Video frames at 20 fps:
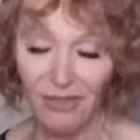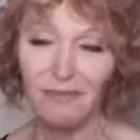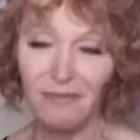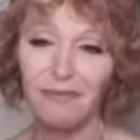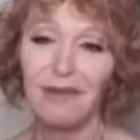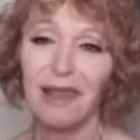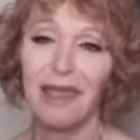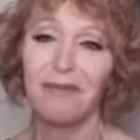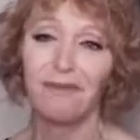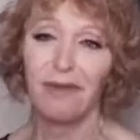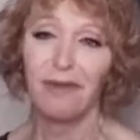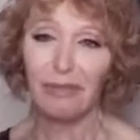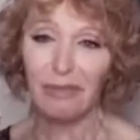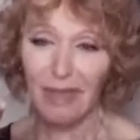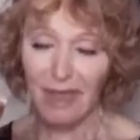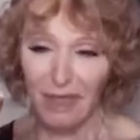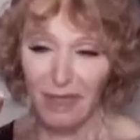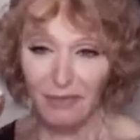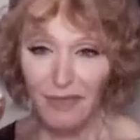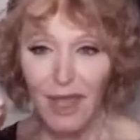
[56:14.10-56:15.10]
the flavor.
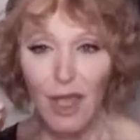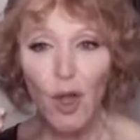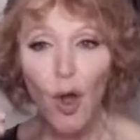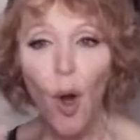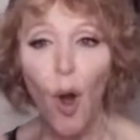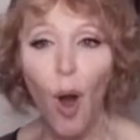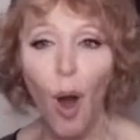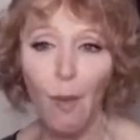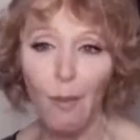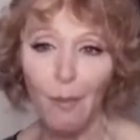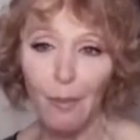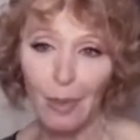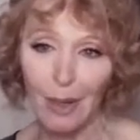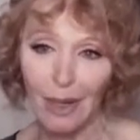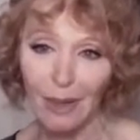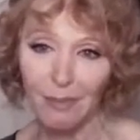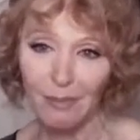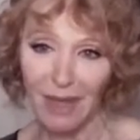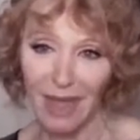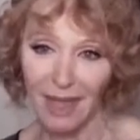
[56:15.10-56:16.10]
They
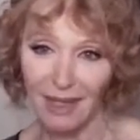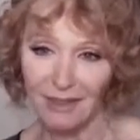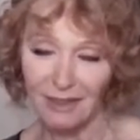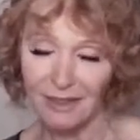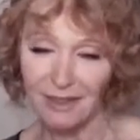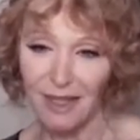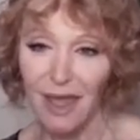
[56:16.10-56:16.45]
complement.